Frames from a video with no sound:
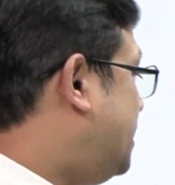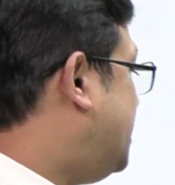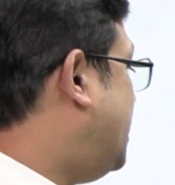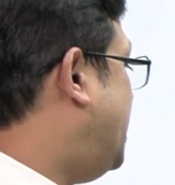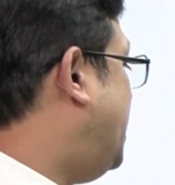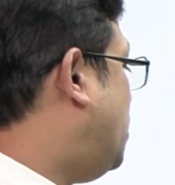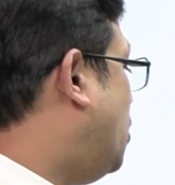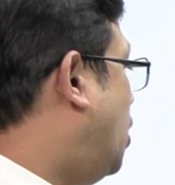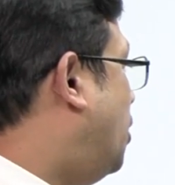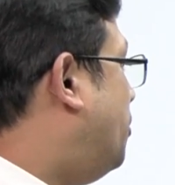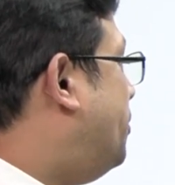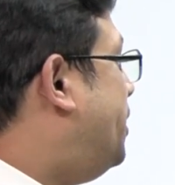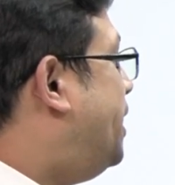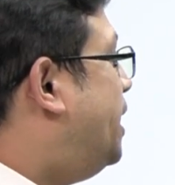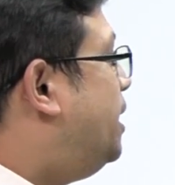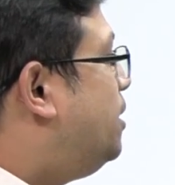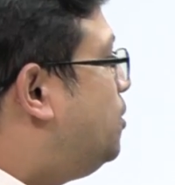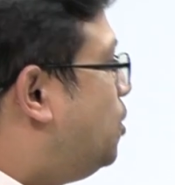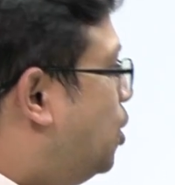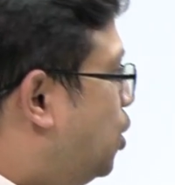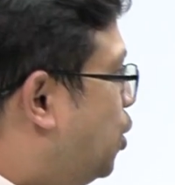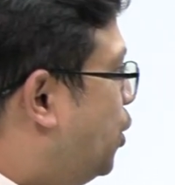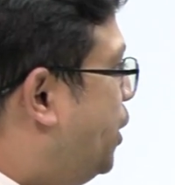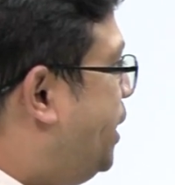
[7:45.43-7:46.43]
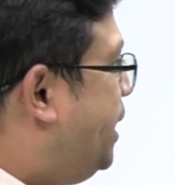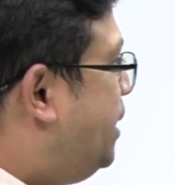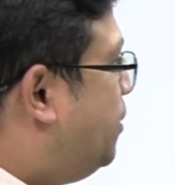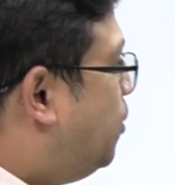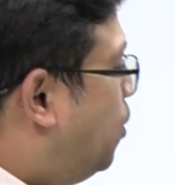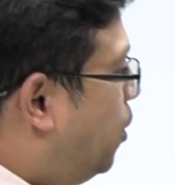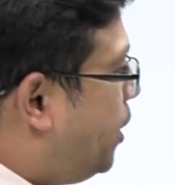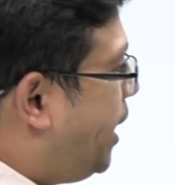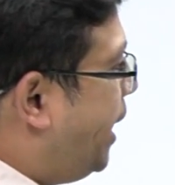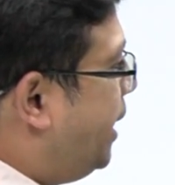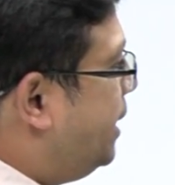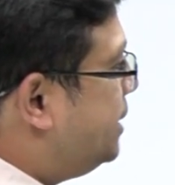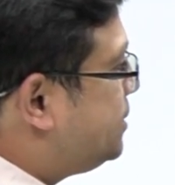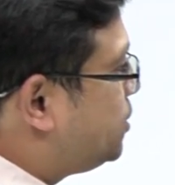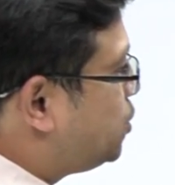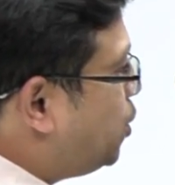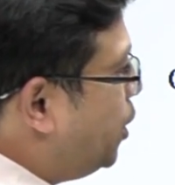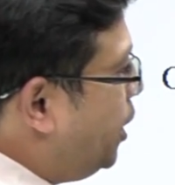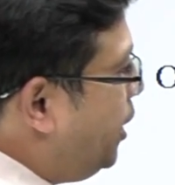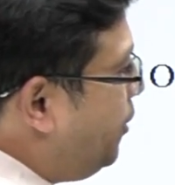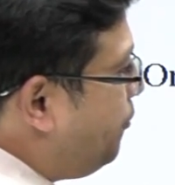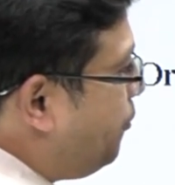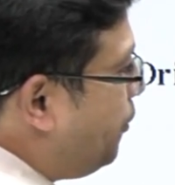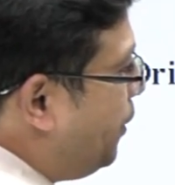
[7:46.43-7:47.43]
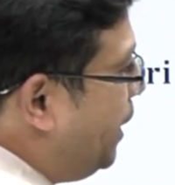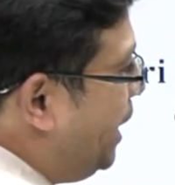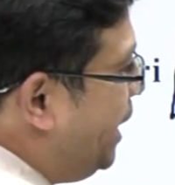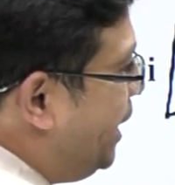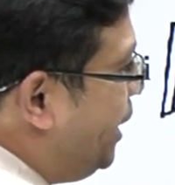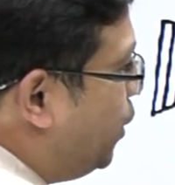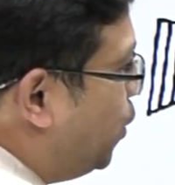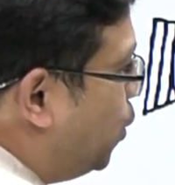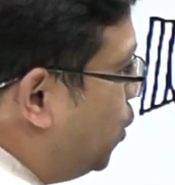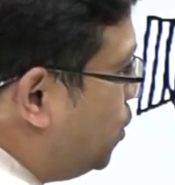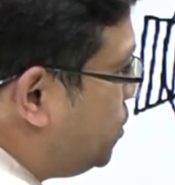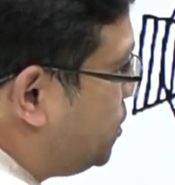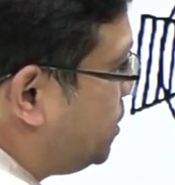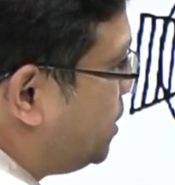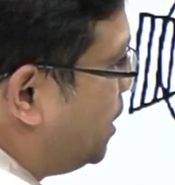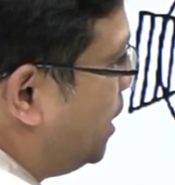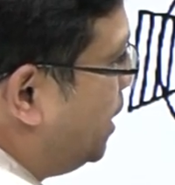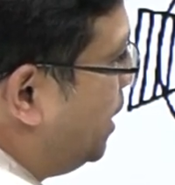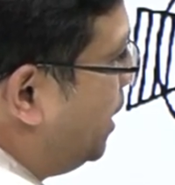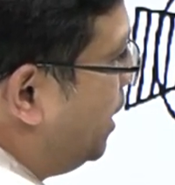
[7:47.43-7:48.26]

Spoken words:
the recombinant colony? Okay, so if you will use